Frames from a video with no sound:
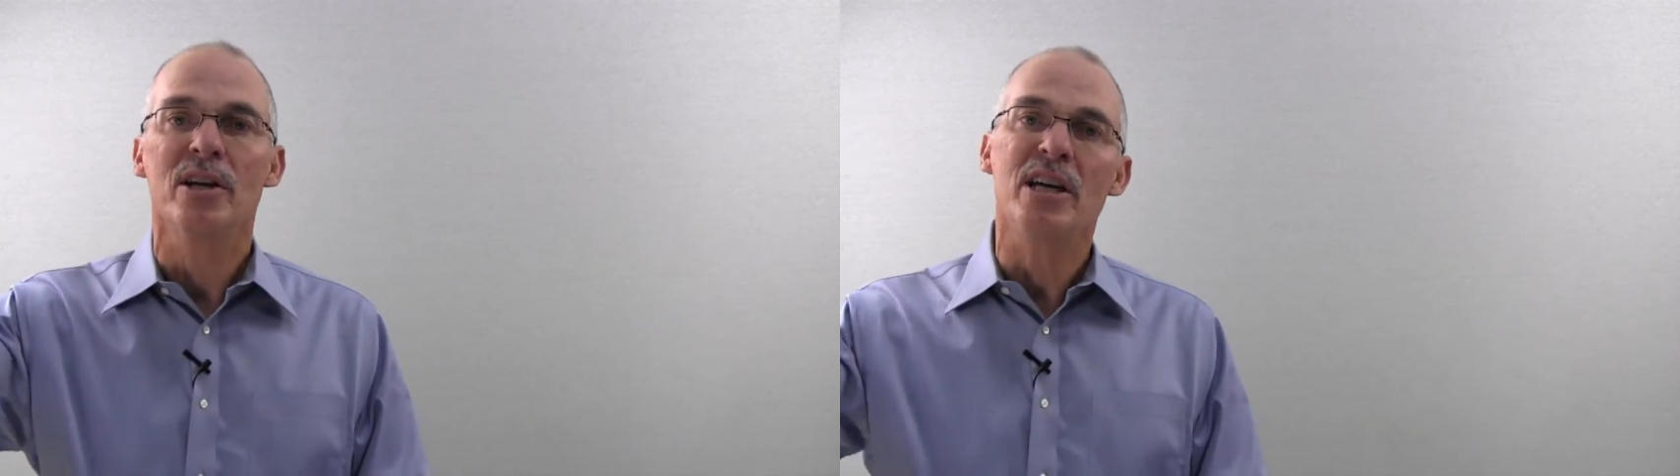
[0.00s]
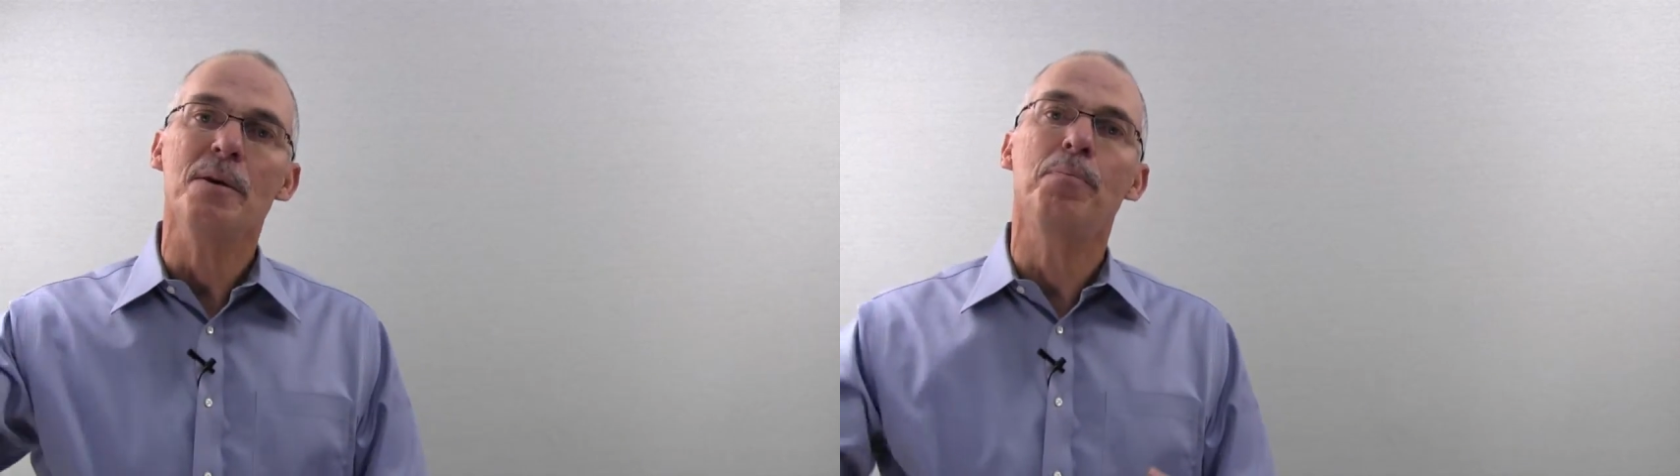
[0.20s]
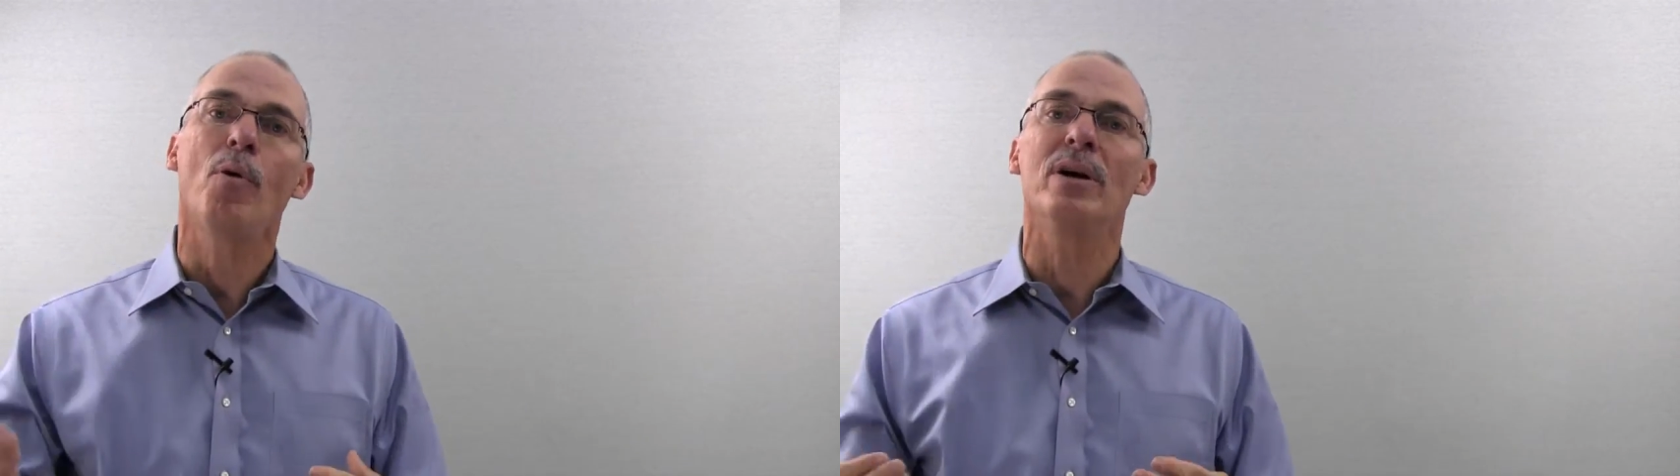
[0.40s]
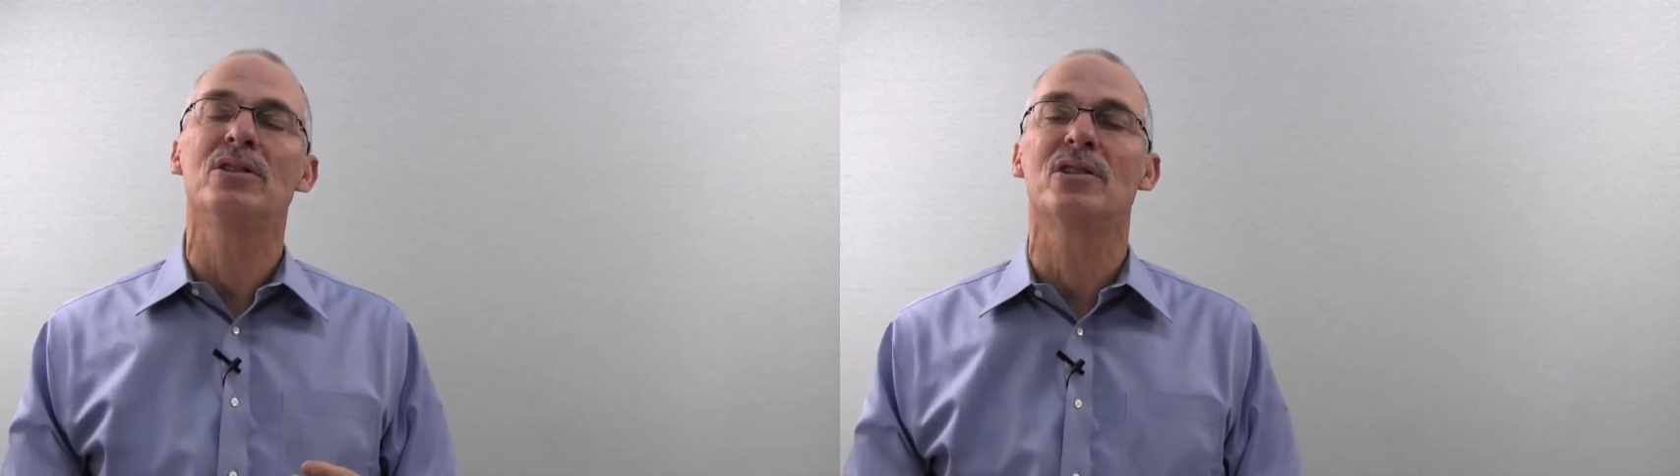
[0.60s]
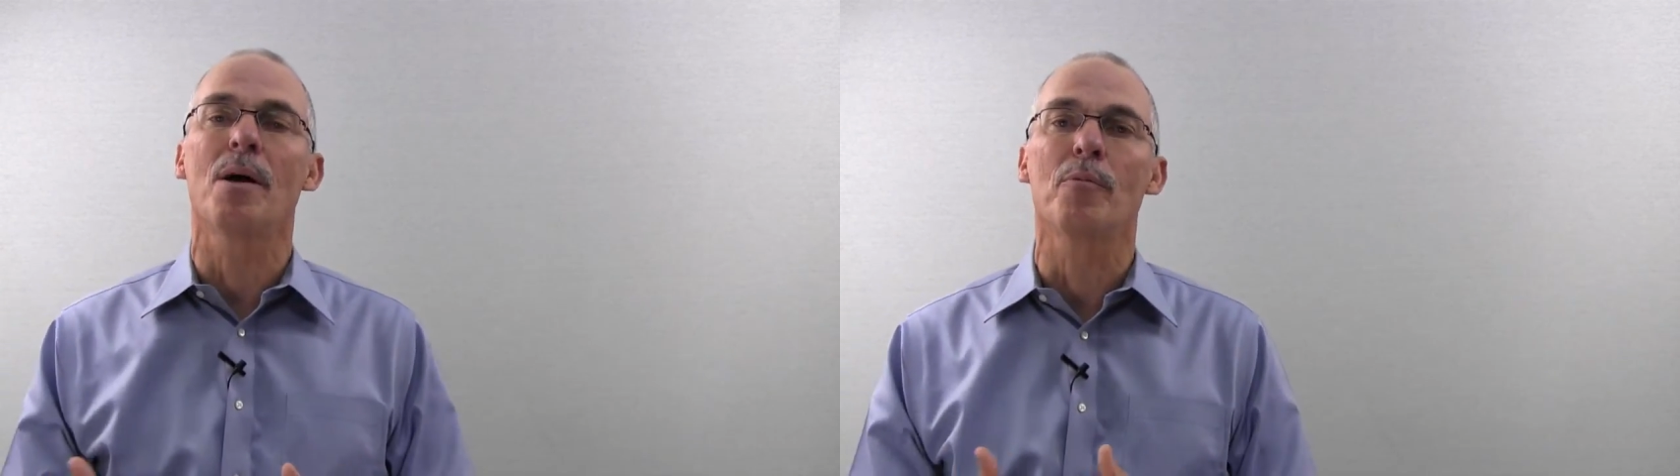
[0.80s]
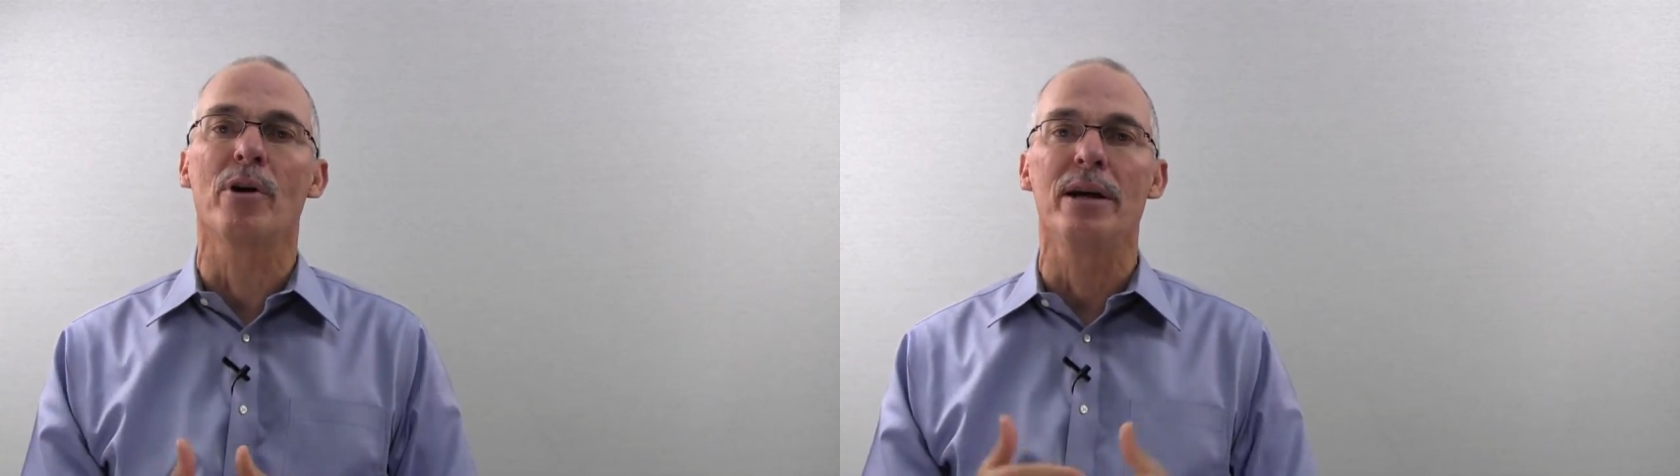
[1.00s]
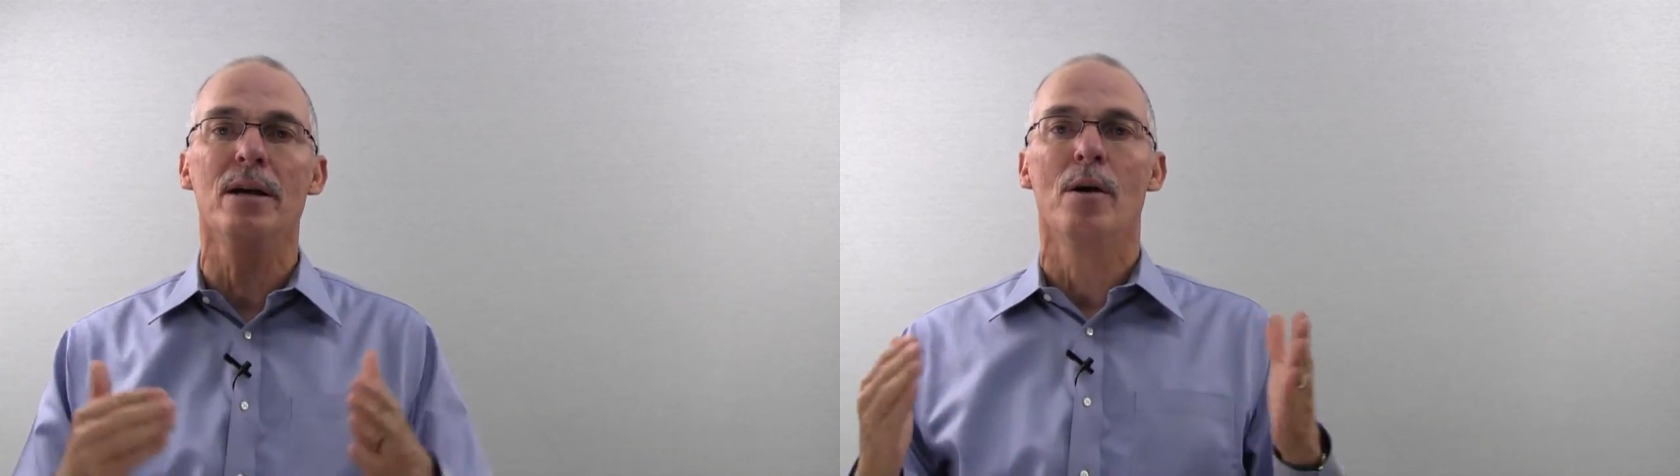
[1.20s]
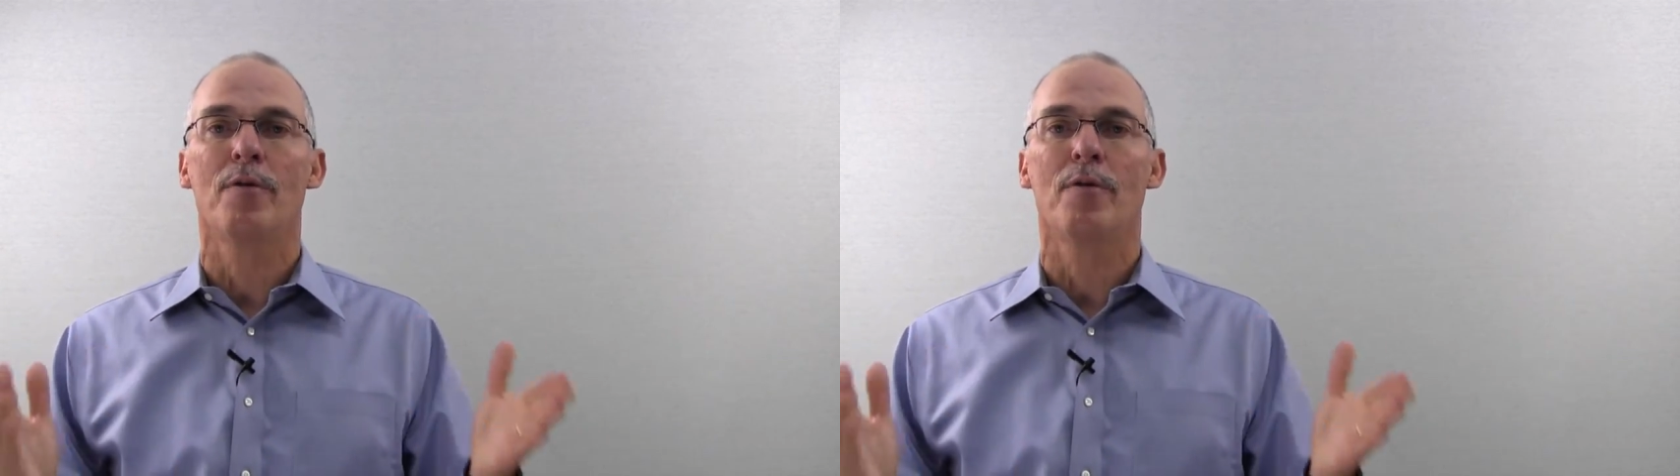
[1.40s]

key point summary